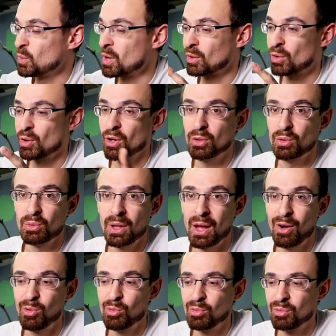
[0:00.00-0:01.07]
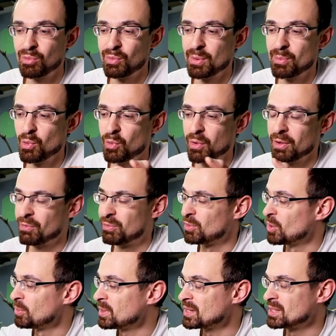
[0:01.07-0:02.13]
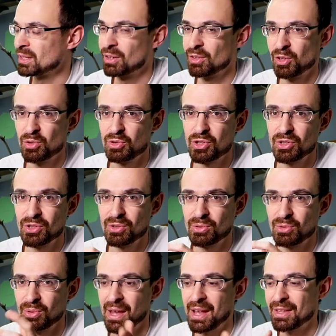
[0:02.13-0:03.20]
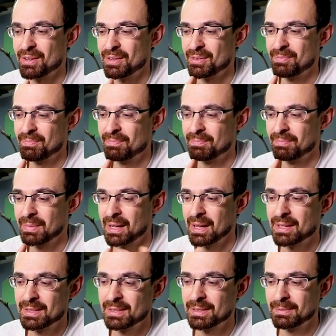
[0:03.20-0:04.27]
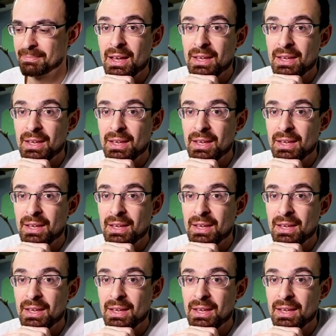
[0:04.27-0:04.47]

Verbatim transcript: We are going to now remove him from his enclosure together, I guess.